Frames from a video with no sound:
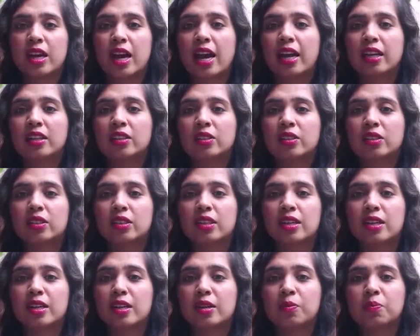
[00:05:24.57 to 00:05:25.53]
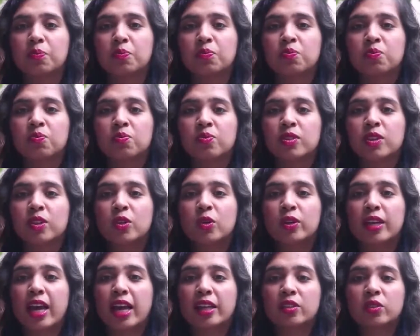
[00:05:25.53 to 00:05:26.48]
and,
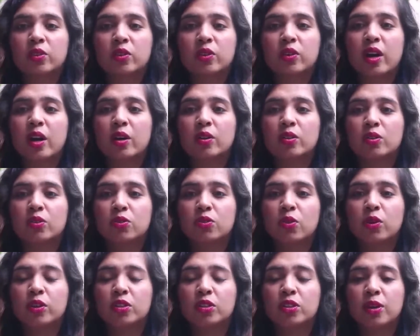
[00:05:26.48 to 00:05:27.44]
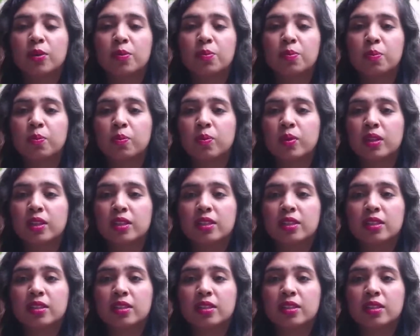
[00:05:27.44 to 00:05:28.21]
gather around for some,